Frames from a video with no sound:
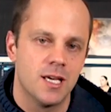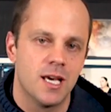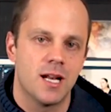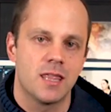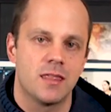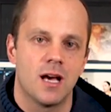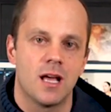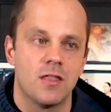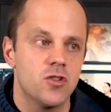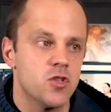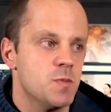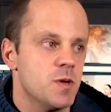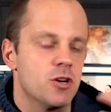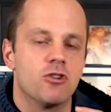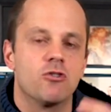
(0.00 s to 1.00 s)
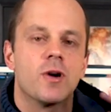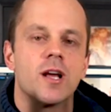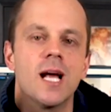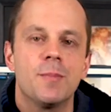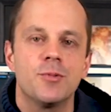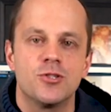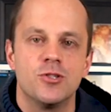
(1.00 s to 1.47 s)
and I thought this would be a great
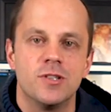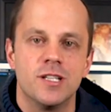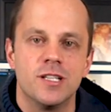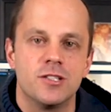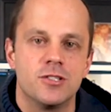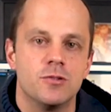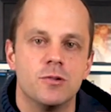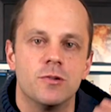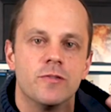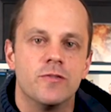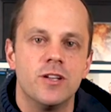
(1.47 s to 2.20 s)
opportunity to do a